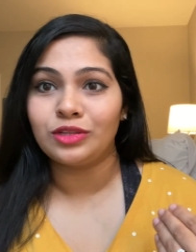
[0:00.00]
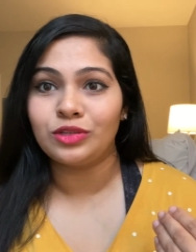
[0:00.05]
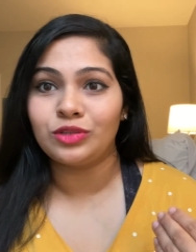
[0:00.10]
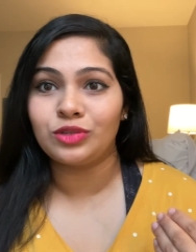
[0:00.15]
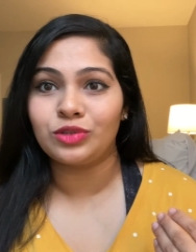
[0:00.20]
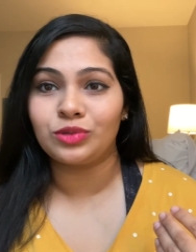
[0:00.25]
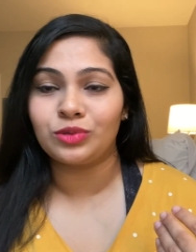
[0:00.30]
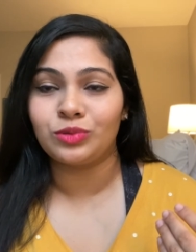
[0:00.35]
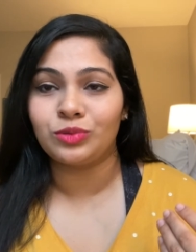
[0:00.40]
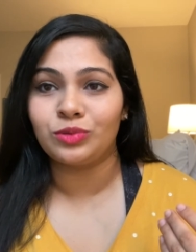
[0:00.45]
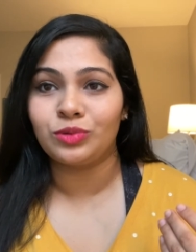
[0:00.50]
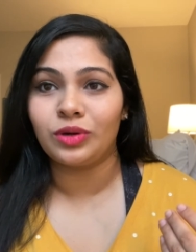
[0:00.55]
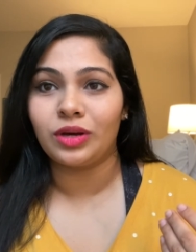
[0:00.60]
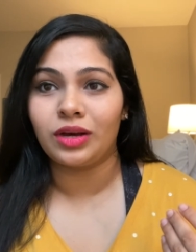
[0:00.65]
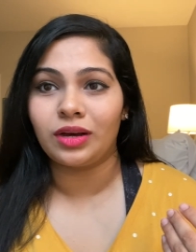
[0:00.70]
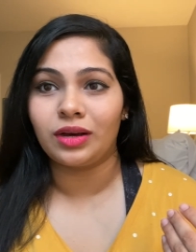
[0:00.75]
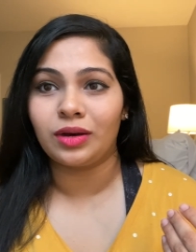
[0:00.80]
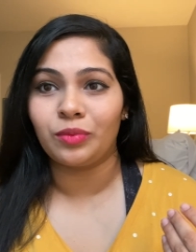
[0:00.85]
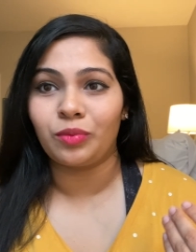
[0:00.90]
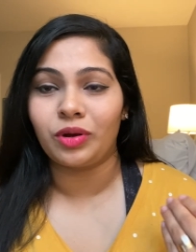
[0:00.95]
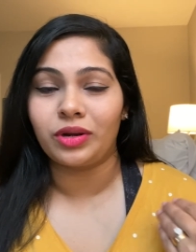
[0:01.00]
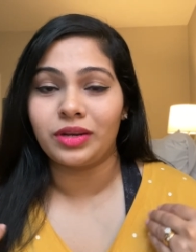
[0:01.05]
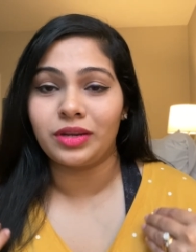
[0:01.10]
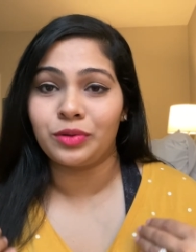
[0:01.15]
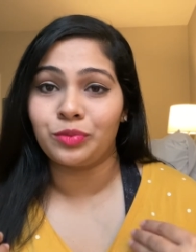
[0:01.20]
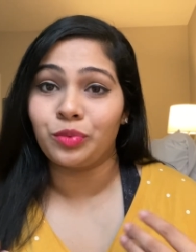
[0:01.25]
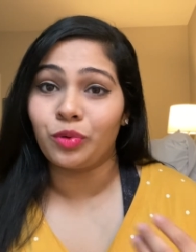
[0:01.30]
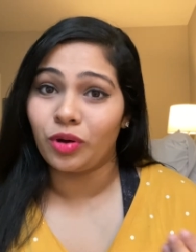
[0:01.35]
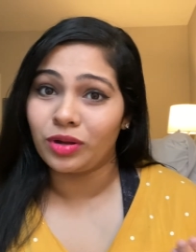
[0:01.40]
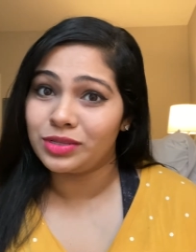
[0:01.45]
to what
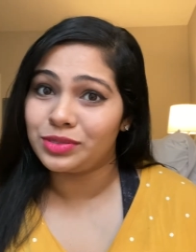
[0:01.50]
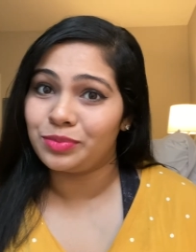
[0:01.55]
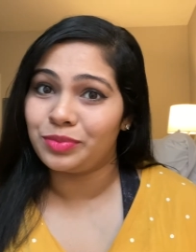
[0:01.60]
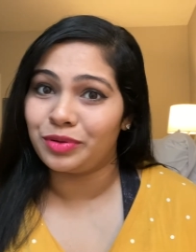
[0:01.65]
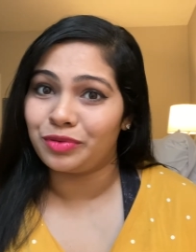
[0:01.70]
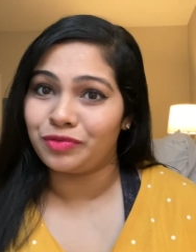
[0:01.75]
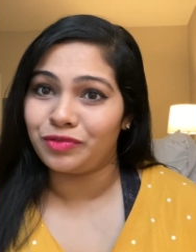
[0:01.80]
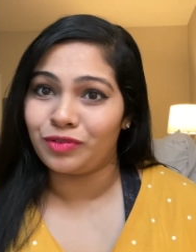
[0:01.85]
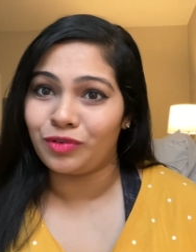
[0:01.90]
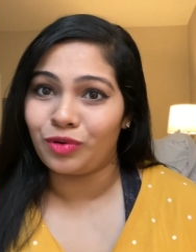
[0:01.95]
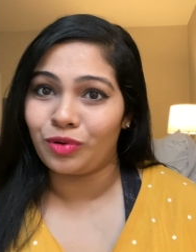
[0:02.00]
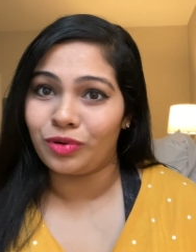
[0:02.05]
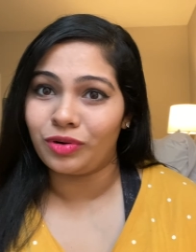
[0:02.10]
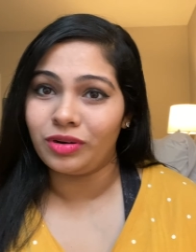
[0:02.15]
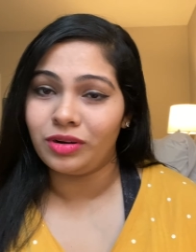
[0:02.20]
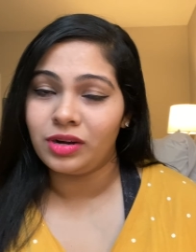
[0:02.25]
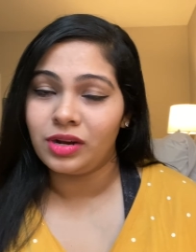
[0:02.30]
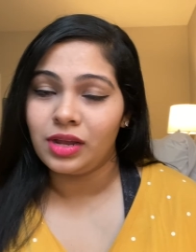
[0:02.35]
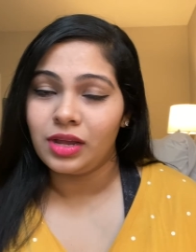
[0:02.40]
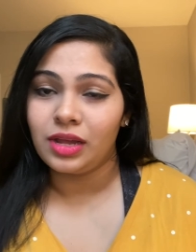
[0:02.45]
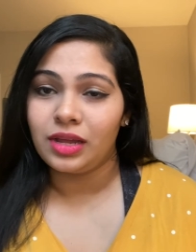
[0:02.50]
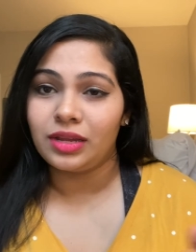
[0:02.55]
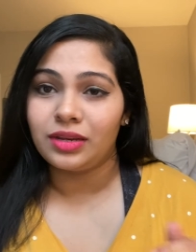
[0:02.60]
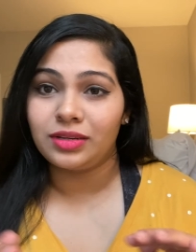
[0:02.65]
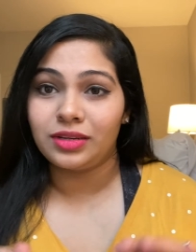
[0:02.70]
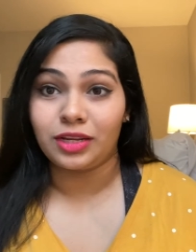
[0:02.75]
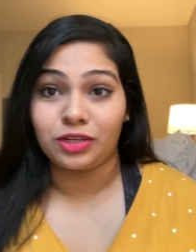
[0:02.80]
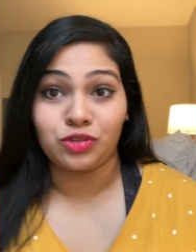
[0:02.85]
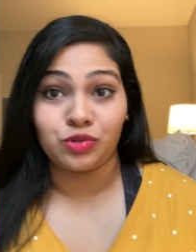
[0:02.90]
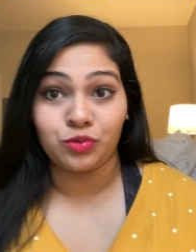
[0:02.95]
it was before,
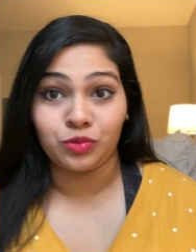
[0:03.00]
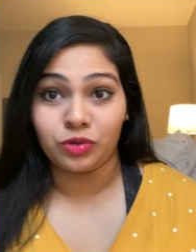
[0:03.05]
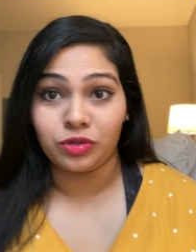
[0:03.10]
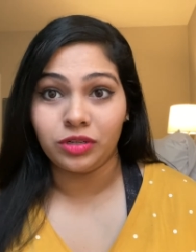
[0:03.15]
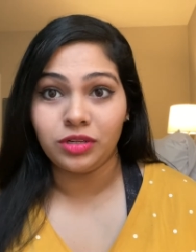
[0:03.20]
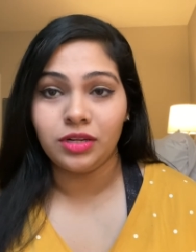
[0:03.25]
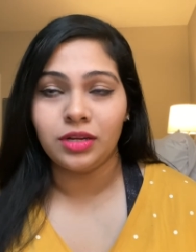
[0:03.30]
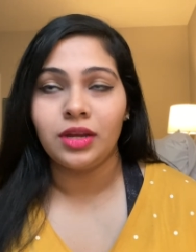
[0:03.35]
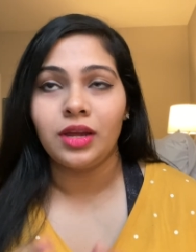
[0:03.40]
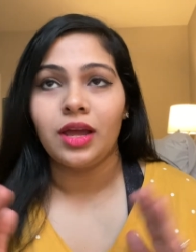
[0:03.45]
touch wood.